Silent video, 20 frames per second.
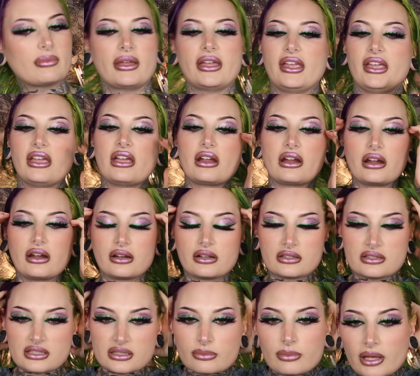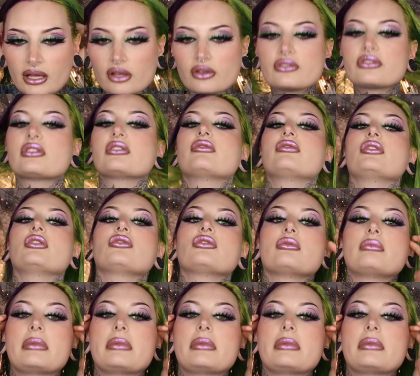My hair smells and feels